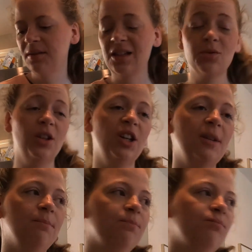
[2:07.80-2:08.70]
That's really
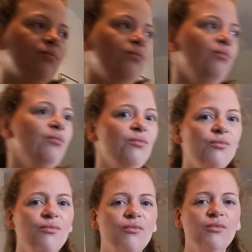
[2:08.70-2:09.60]
good.
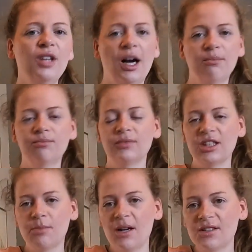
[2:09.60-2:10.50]
Yeah,
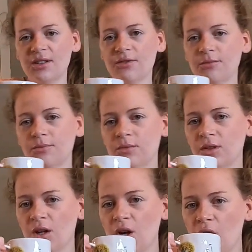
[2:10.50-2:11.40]
that's positive.
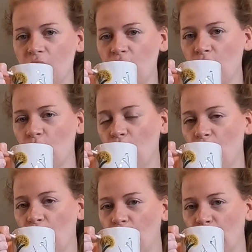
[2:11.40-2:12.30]
Cool.